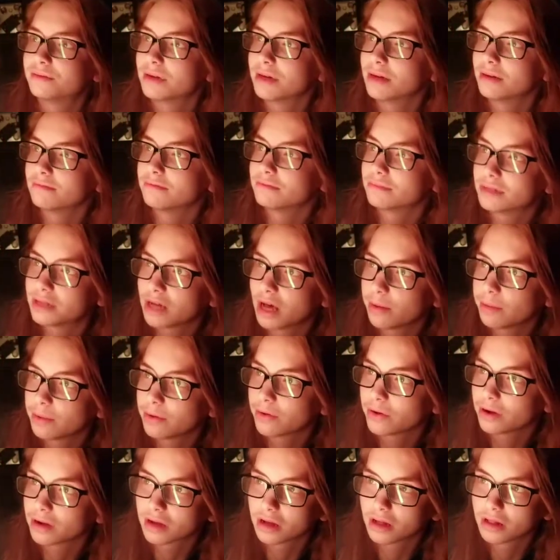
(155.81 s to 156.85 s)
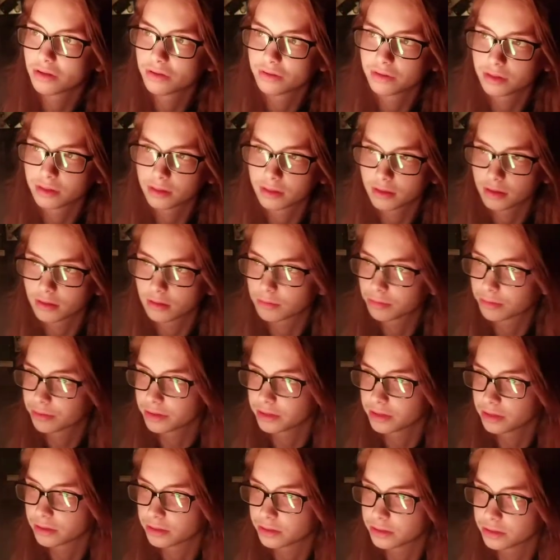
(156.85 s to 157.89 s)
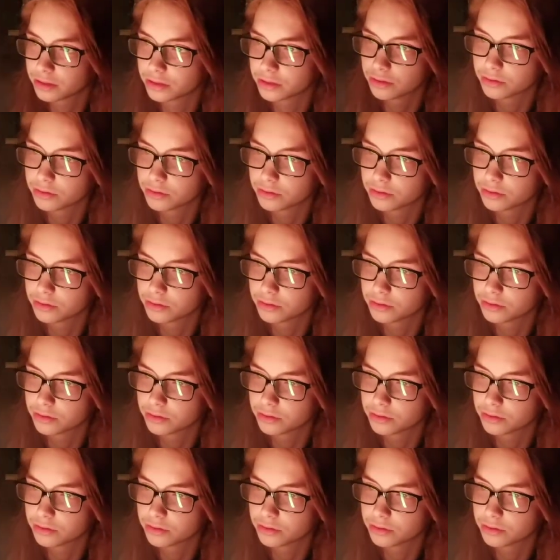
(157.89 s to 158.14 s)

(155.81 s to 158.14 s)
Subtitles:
can tell me what color this is, please do.